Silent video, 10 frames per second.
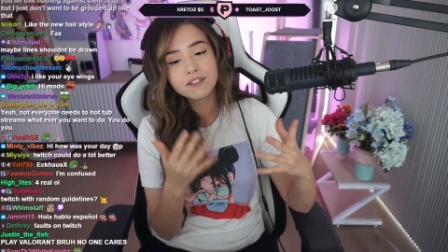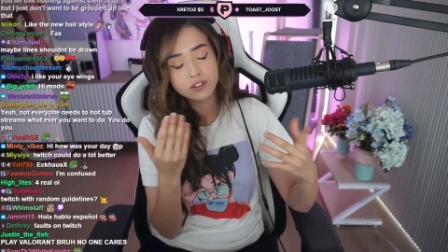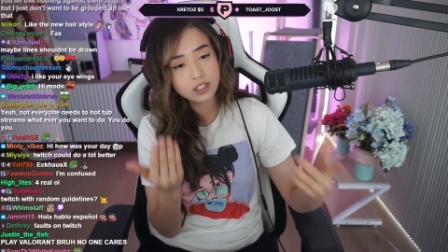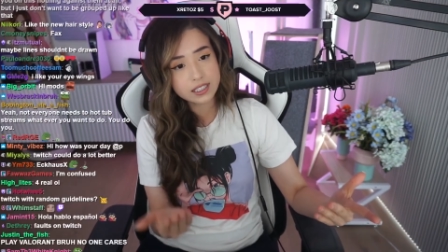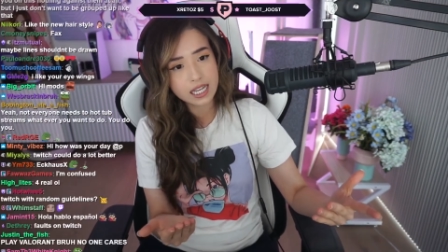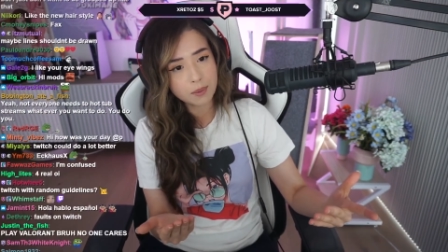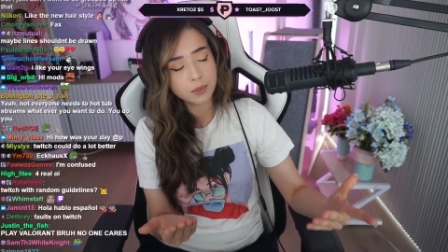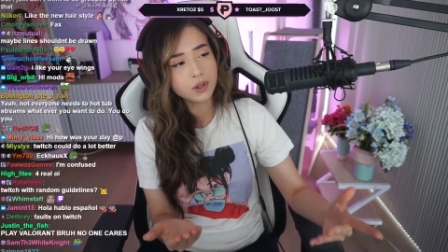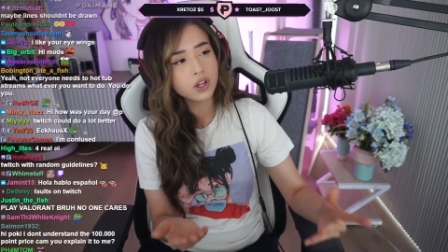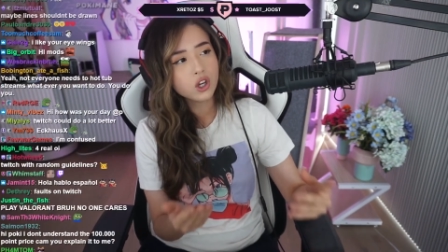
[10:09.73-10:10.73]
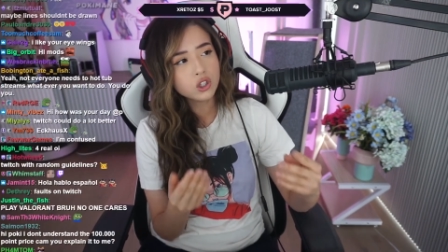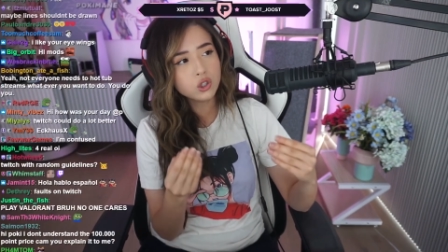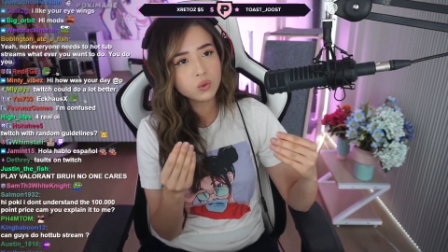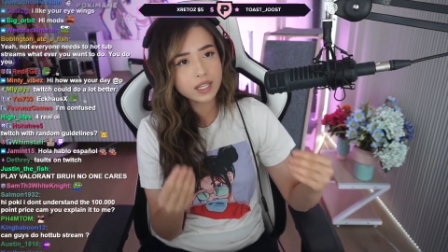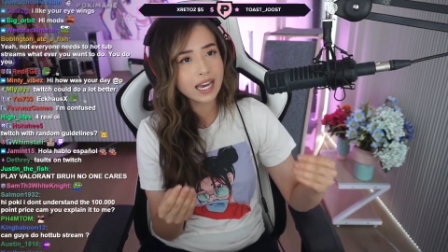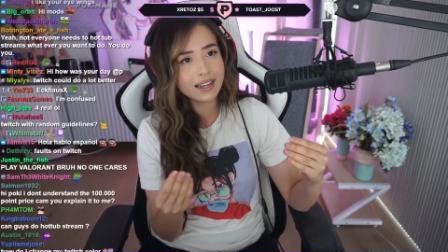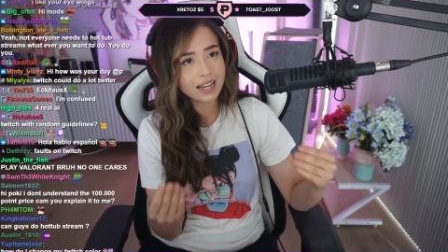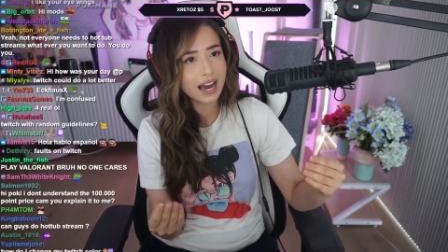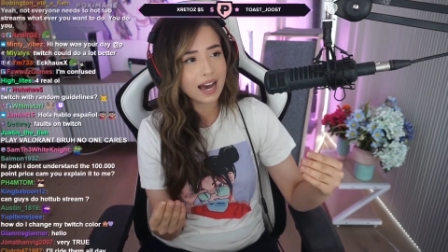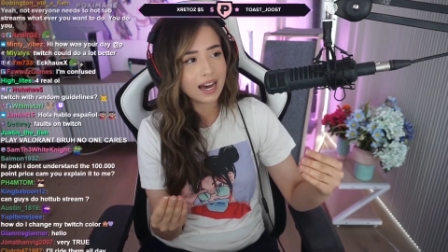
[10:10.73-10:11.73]
For example, you
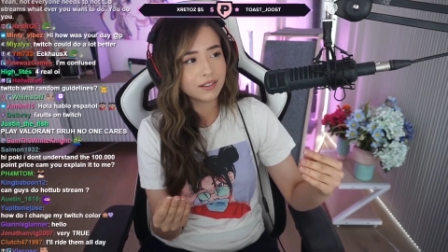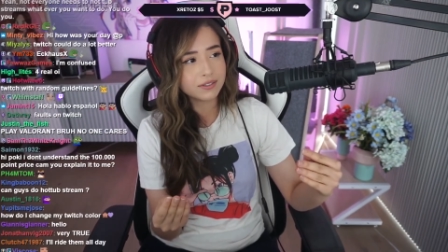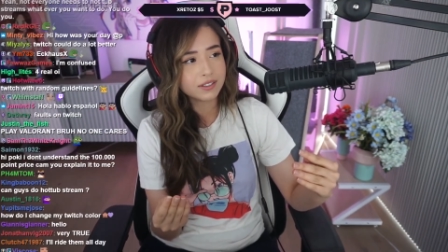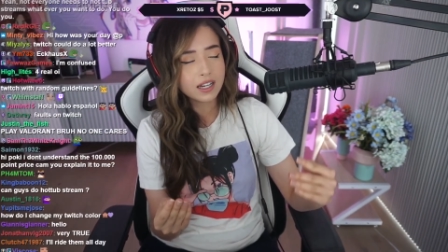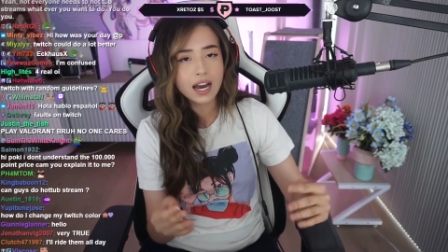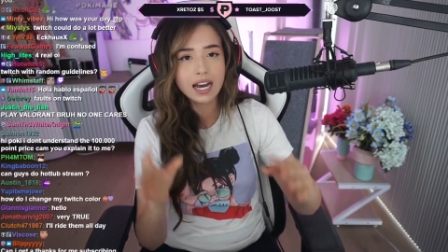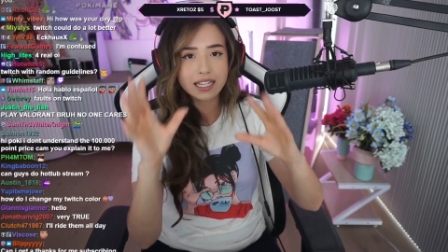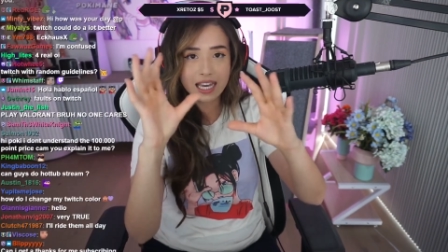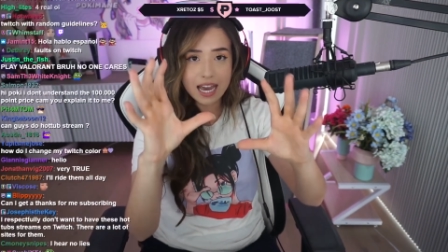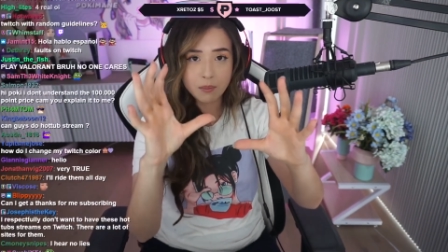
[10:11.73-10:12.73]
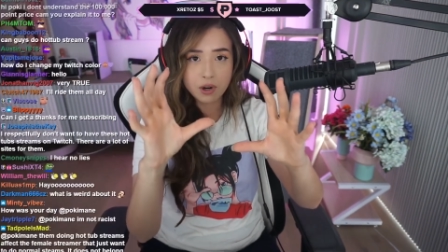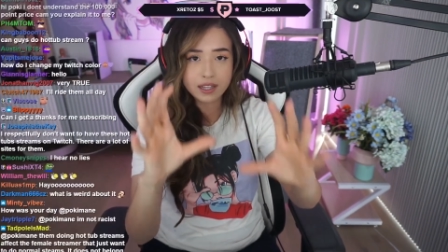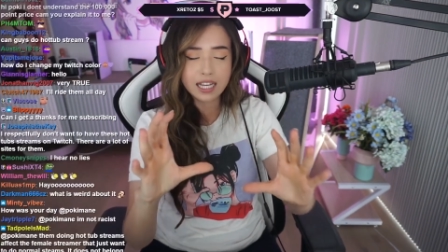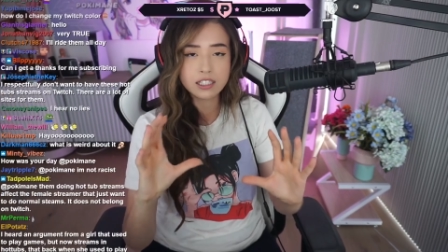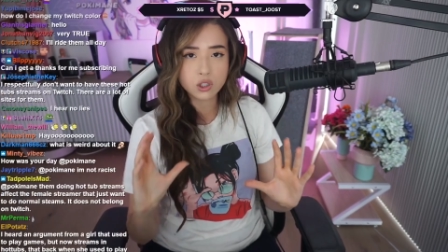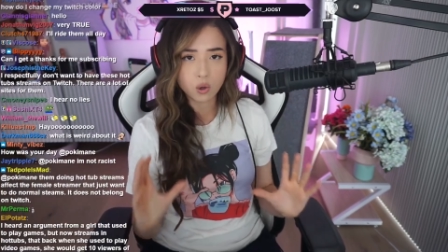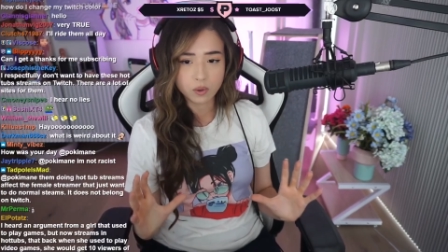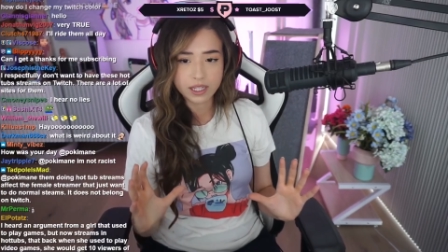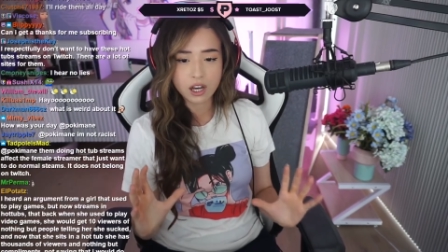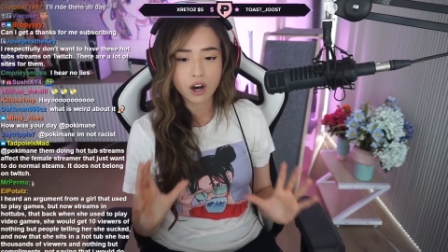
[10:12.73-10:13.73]
can't have a camera that is
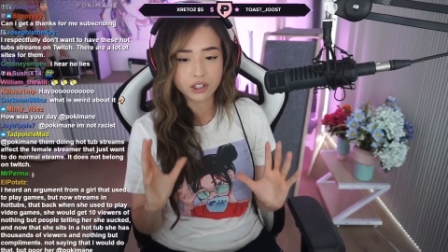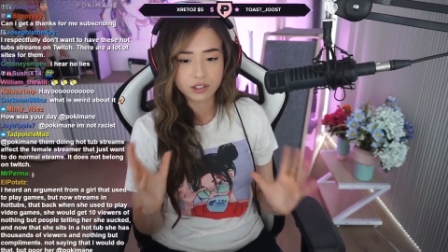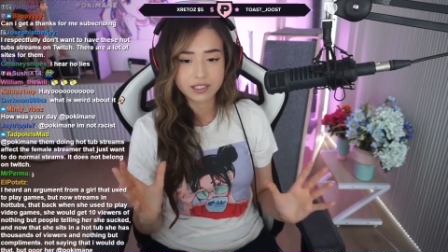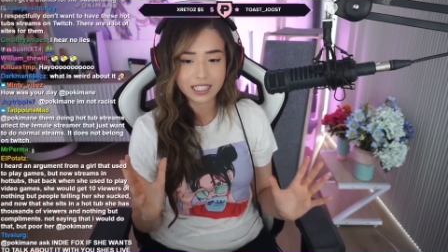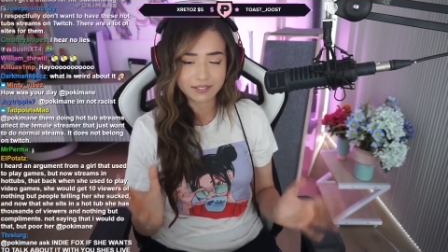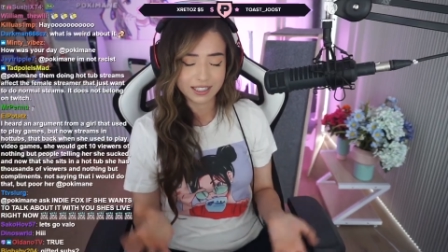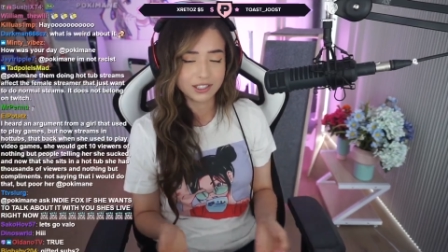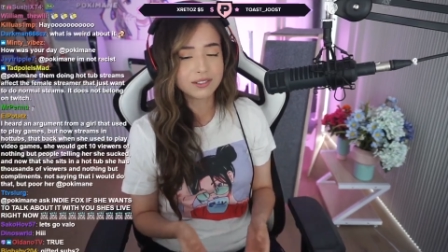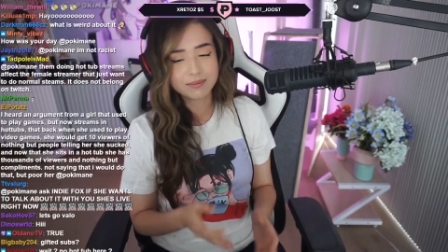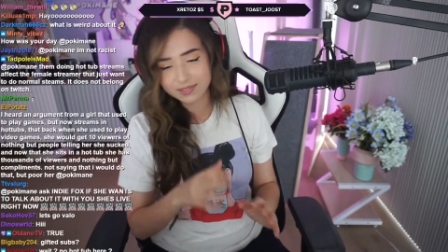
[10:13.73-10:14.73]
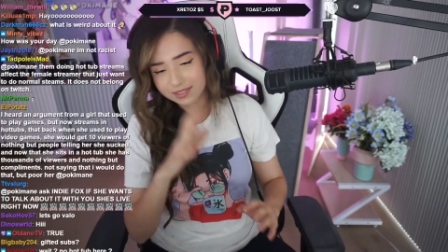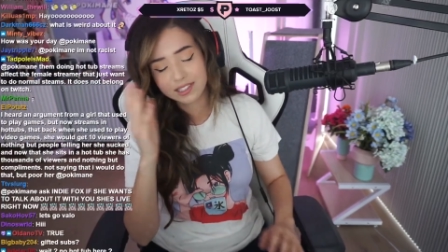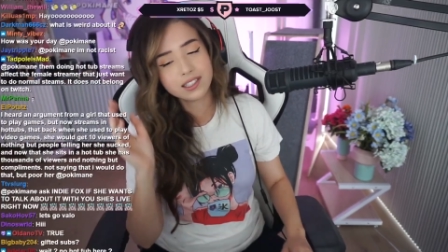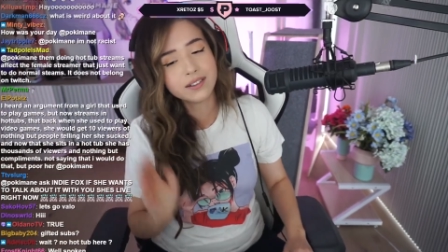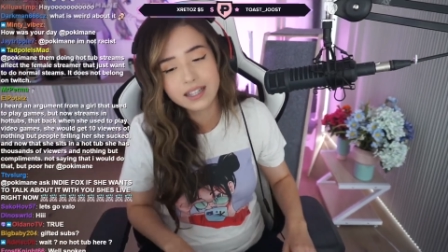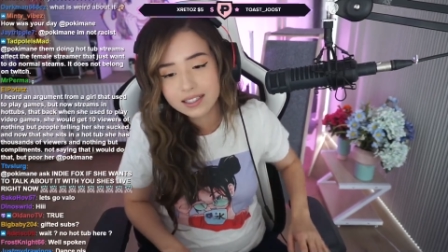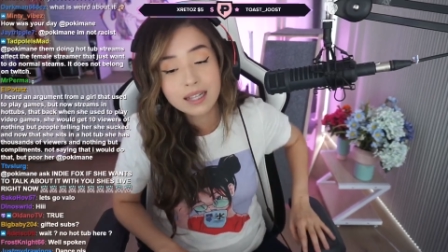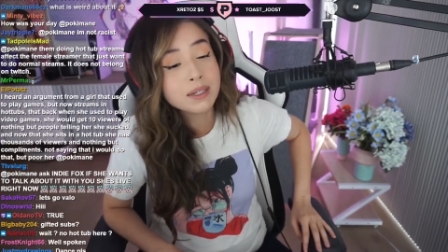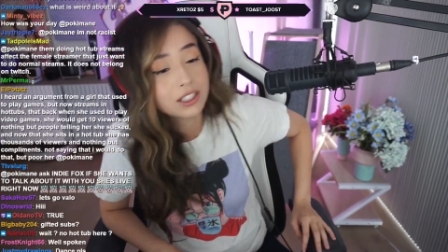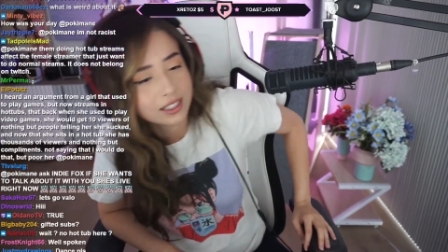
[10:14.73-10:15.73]
only on your cleavage. You know what?
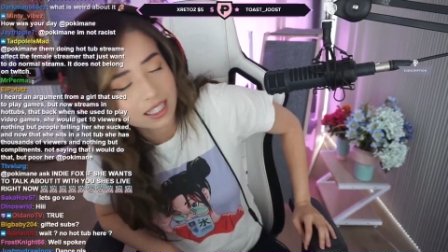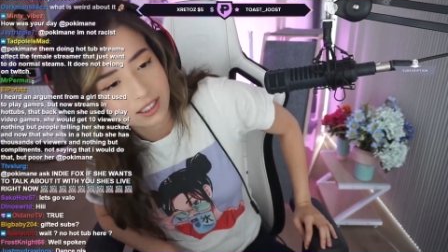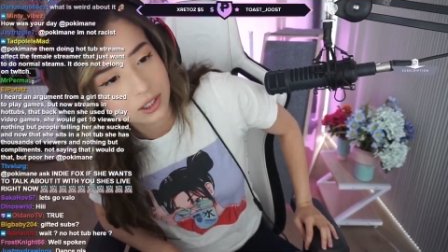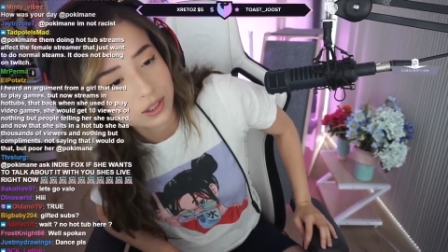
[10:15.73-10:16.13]
Let me just say the